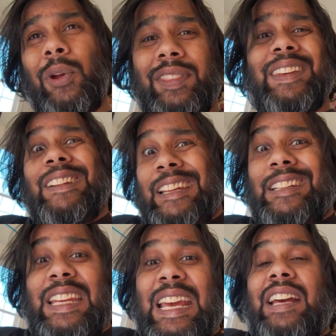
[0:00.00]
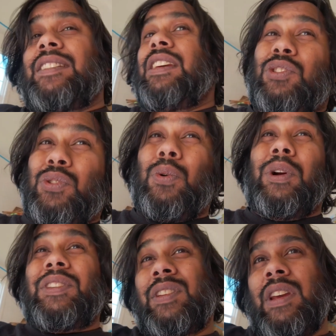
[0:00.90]
The only thing you'll need to get is
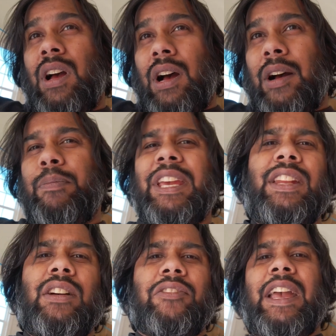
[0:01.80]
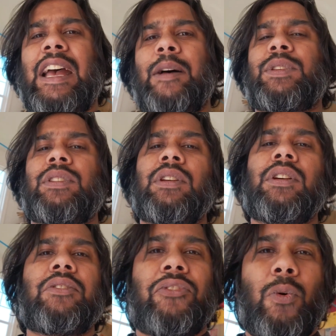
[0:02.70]
source uh, big enough caps
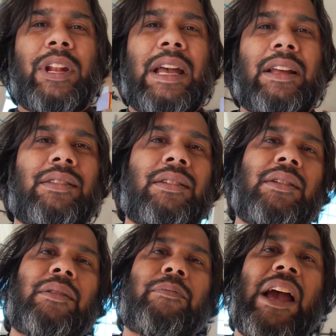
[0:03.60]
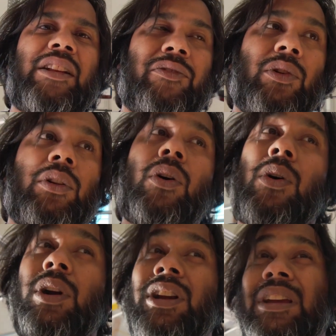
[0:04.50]
for that manifold.
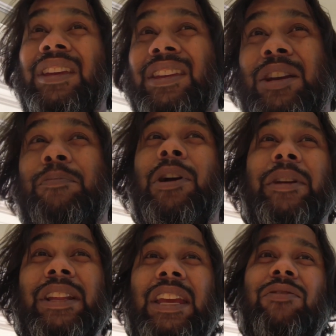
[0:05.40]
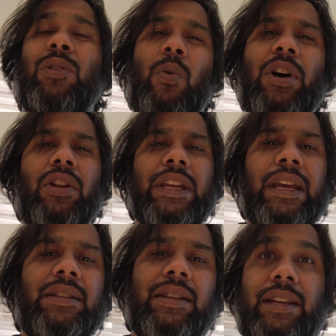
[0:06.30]
Or you could probably leave the one on
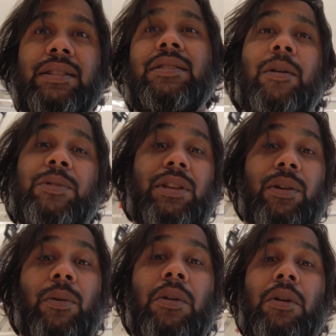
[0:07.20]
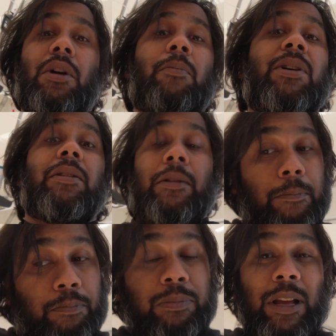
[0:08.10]
your intakes. It's up to you. But
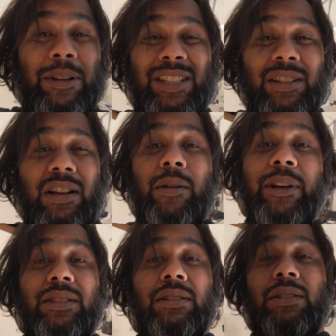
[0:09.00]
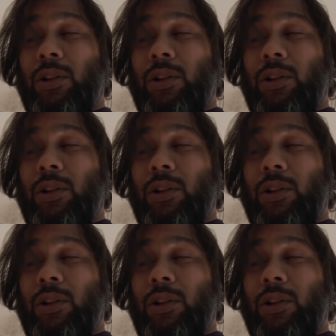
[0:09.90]
let me see the comments.